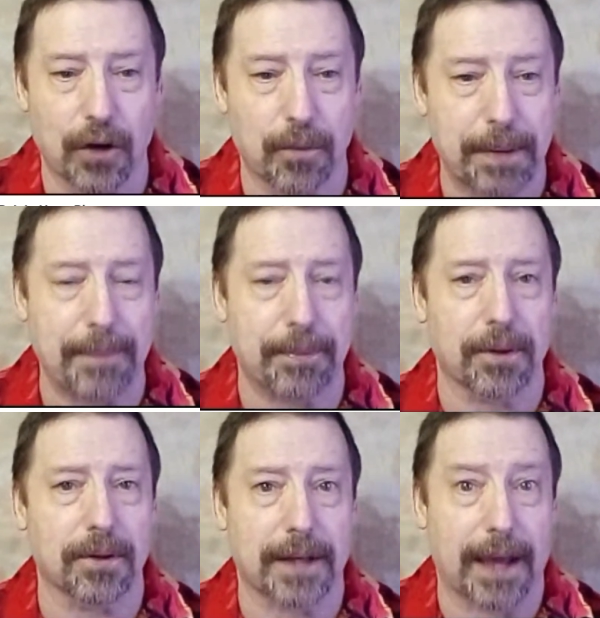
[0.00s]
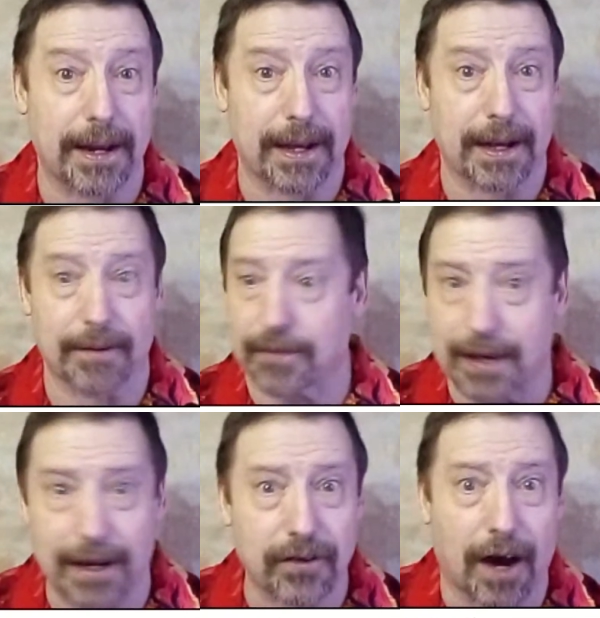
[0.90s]
people getting
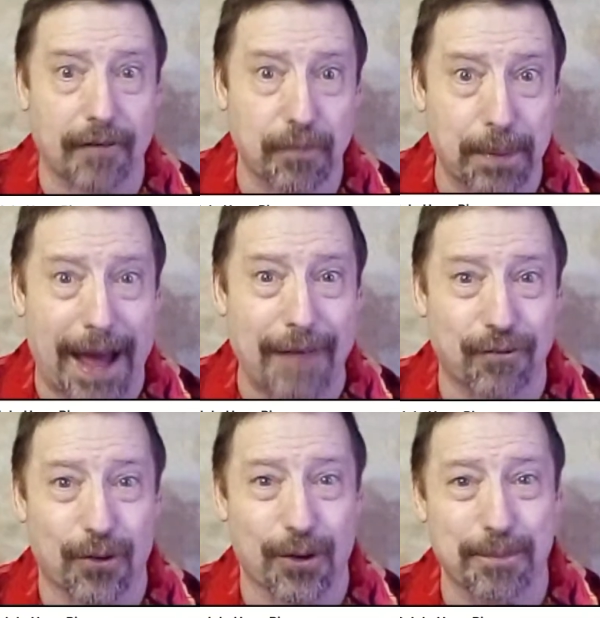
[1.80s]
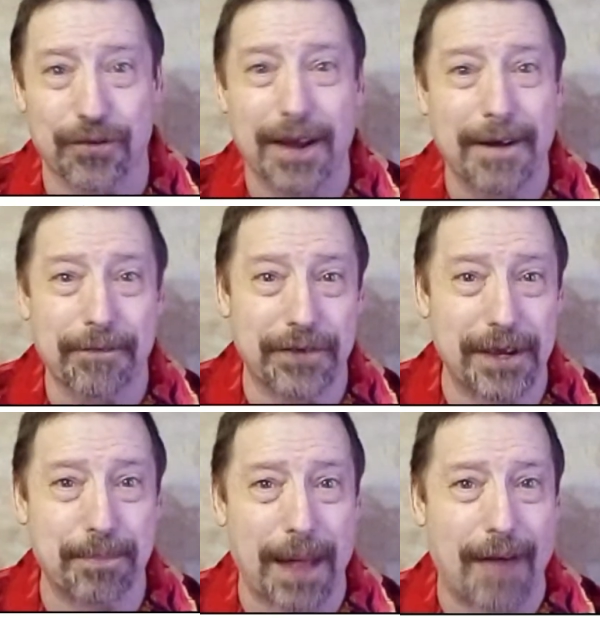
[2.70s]
kicked off of platforms,
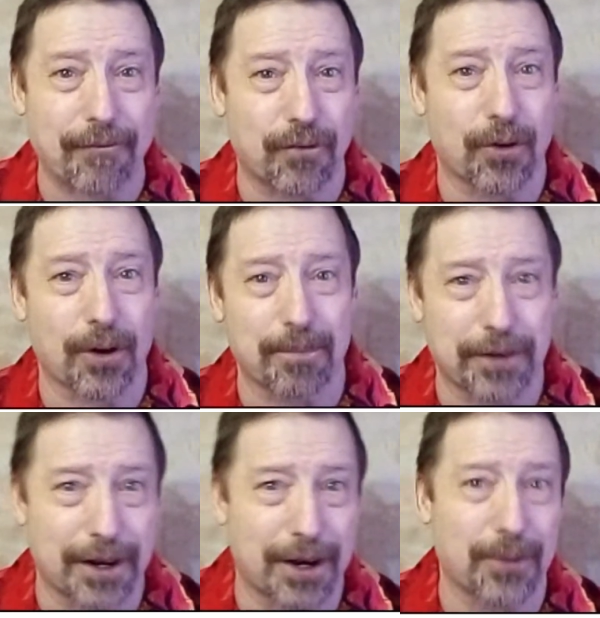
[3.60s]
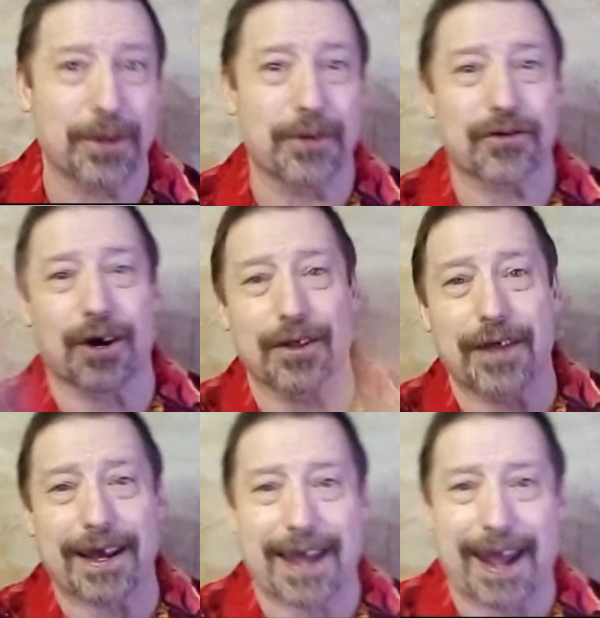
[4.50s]
deplatformed, we used to call
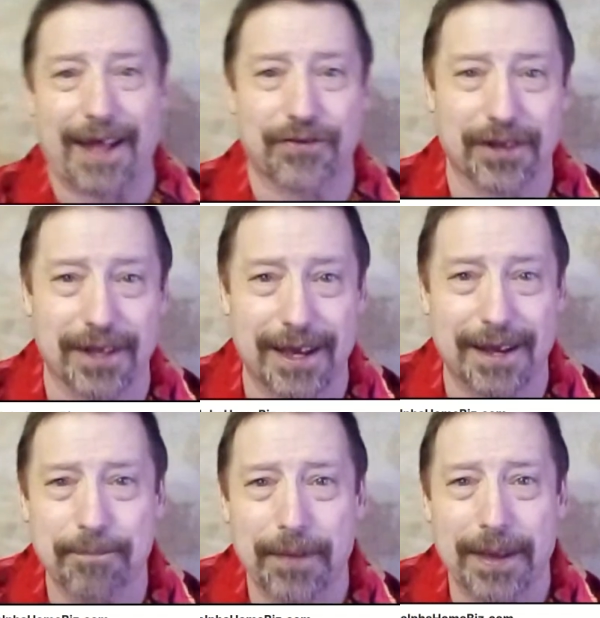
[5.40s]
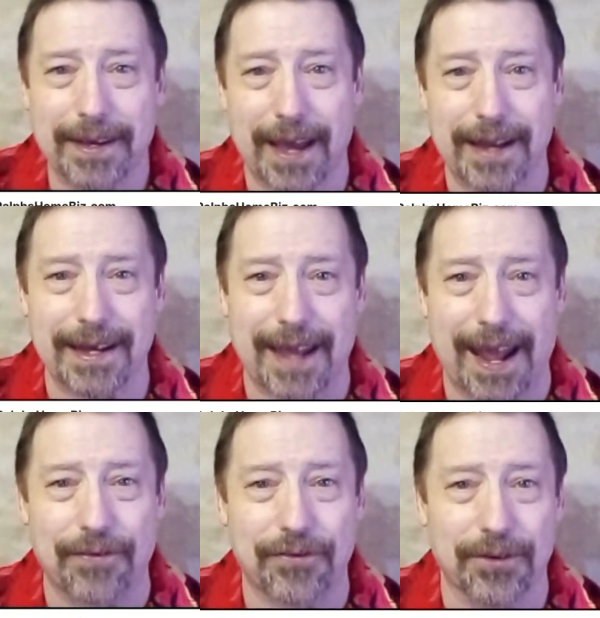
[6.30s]
that canceling, getting
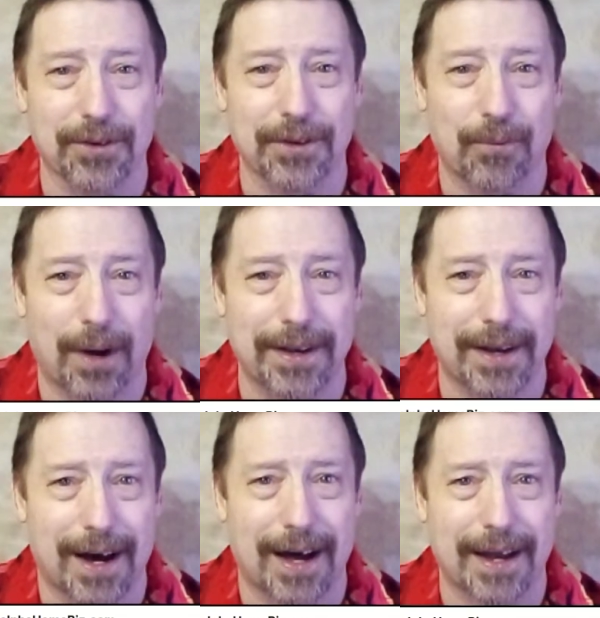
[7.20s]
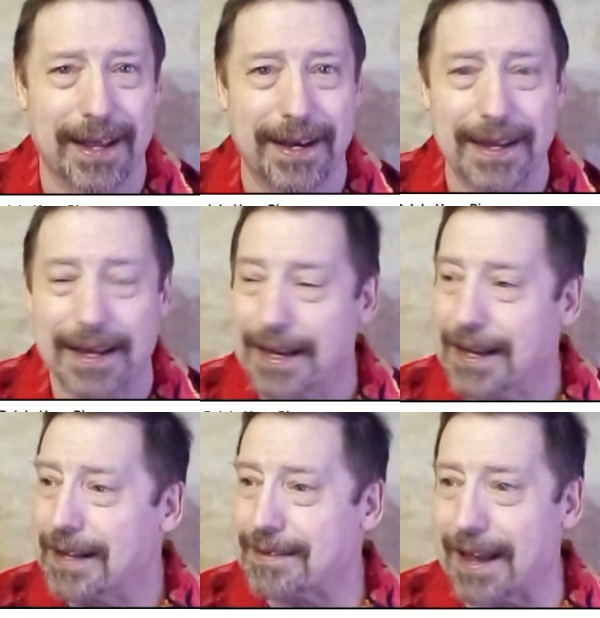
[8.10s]
canceled and whatnot, and
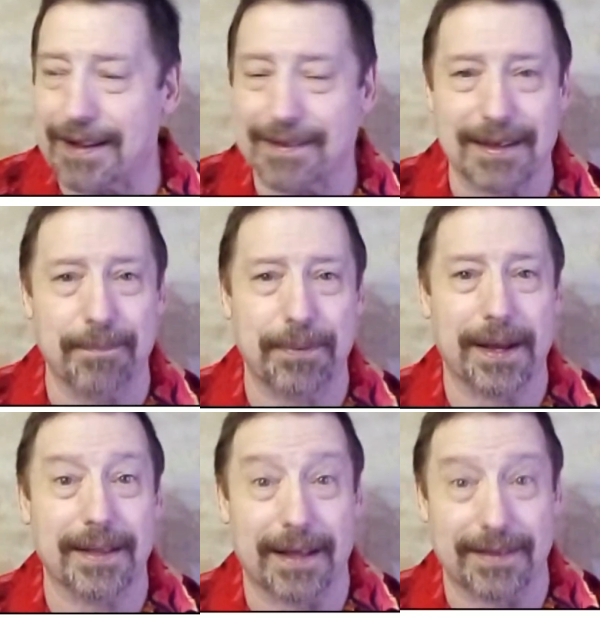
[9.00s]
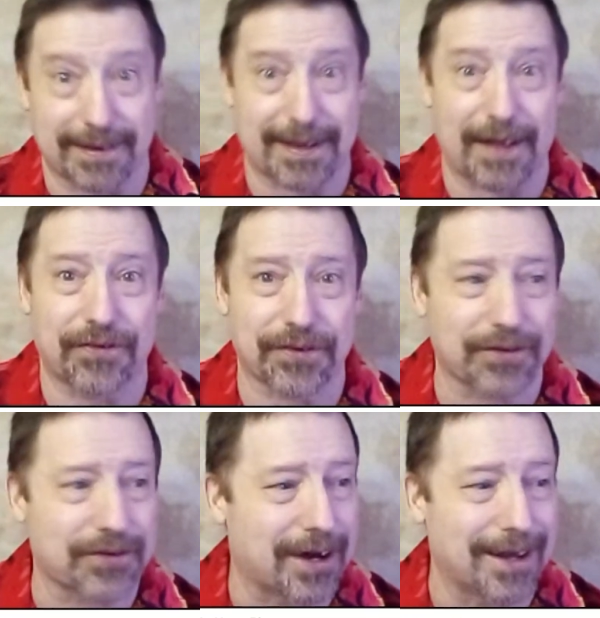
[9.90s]
saying something that the
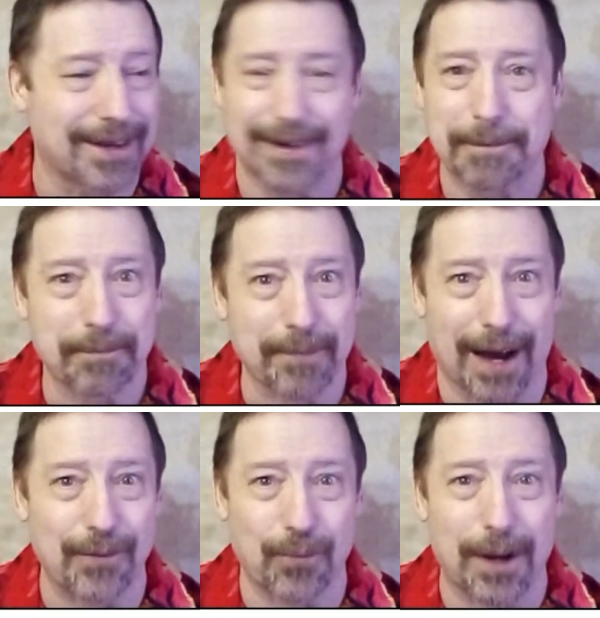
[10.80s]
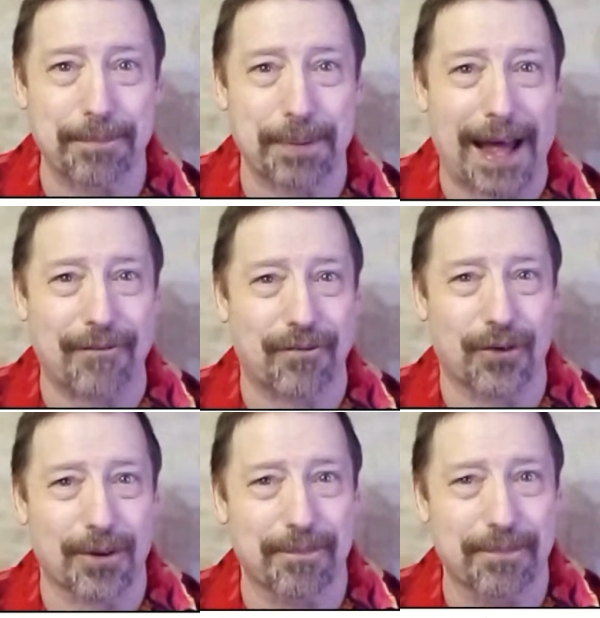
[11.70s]
censors on one
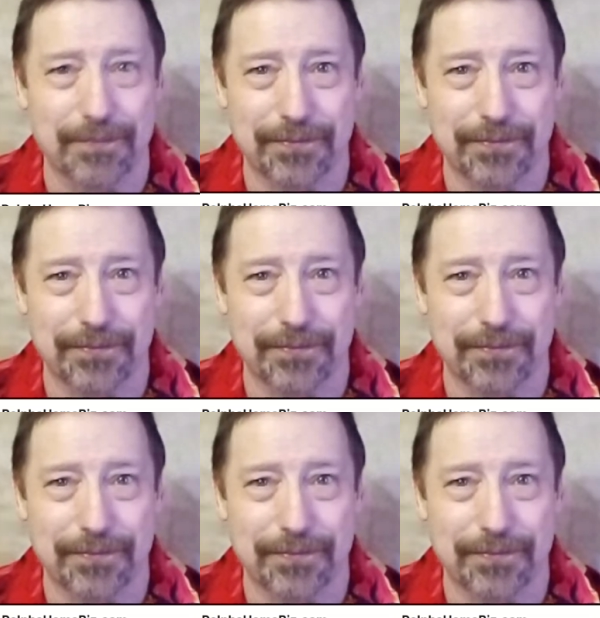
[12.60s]
platform